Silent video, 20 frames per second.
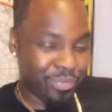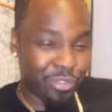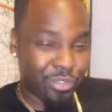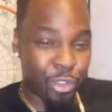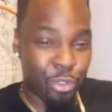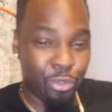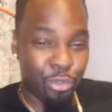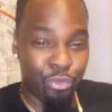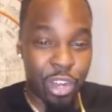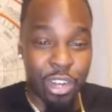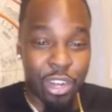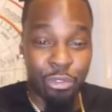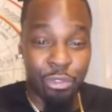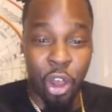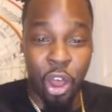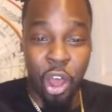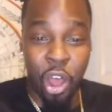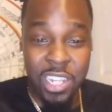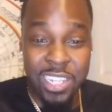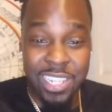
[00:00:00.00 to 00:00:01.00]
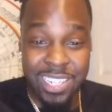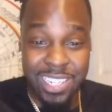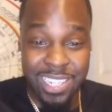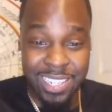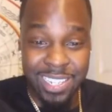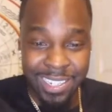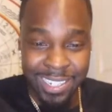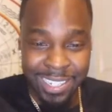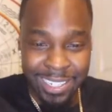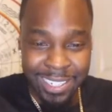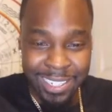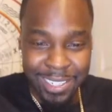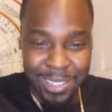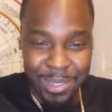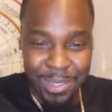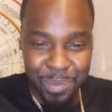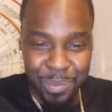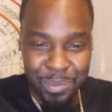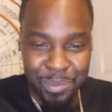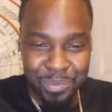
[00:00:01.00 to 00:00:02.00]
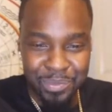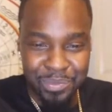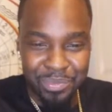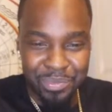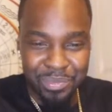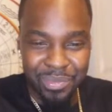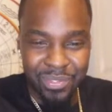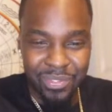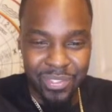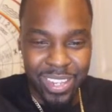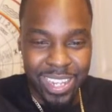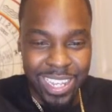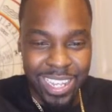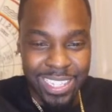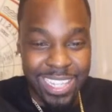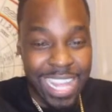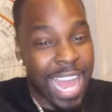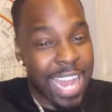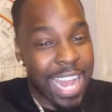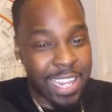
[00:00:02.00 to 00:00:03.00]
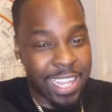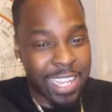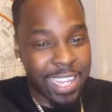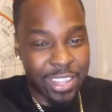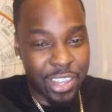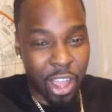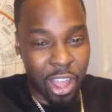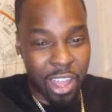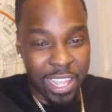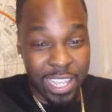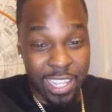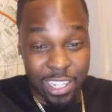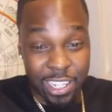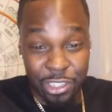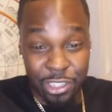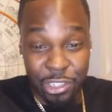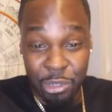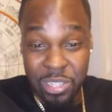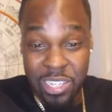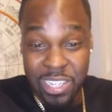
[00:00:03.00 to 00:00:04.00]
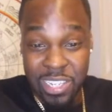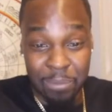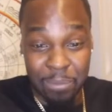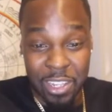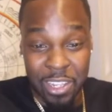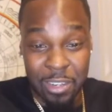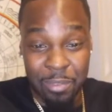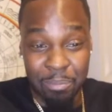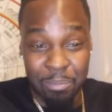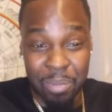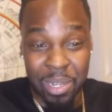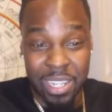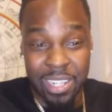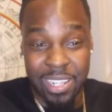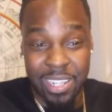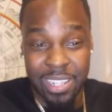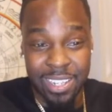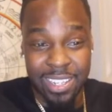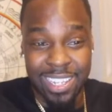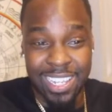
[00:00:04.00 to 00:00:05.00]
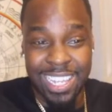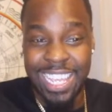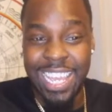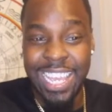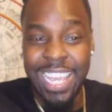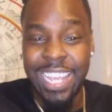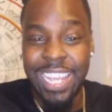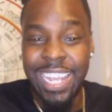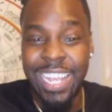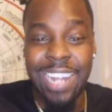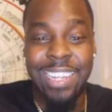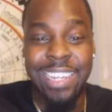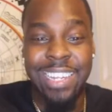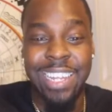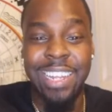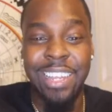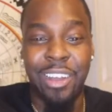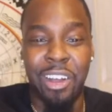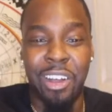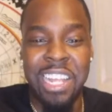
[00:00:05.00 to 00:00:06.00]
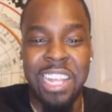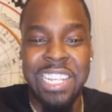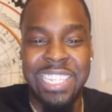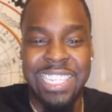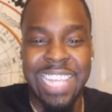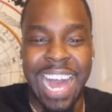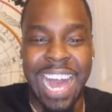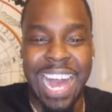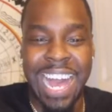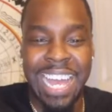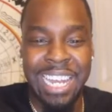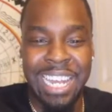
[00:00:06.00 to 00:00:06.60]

Rick Ross. That nigga thought he could do something, but he got Diddy on his side.